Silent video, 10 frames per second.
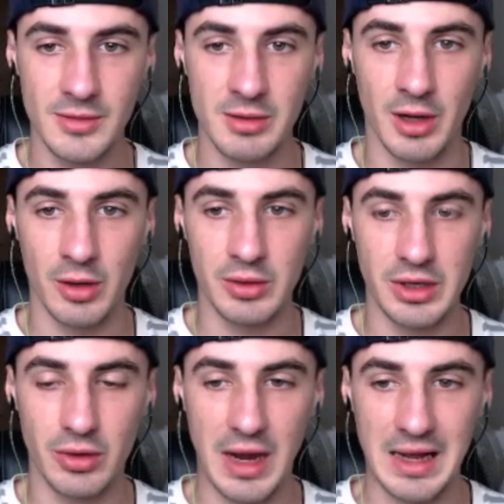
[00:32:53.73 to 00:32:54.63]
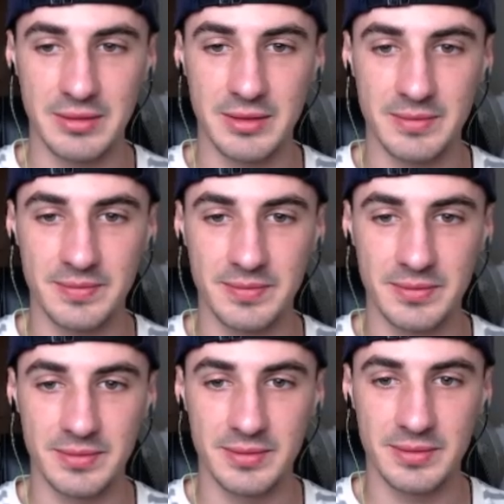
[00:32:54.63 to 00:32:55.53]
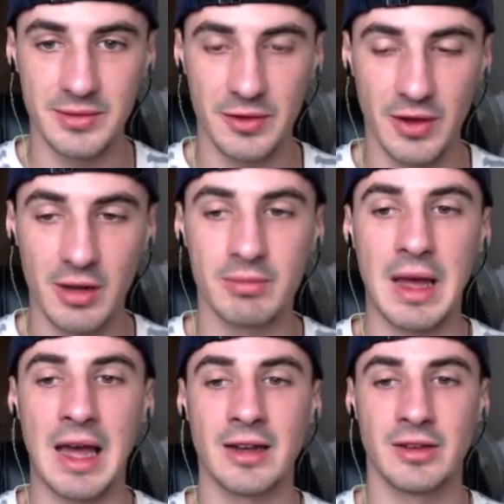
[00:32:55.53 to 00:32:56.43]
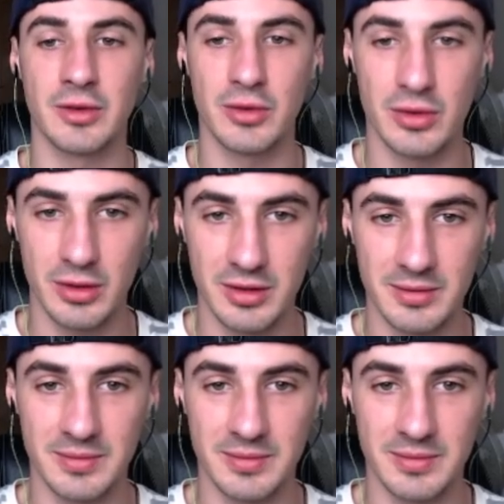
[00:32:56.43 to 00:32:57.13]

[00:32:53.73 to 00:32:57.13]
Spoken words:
Well, holy crap. Fucking Band of the Hawk.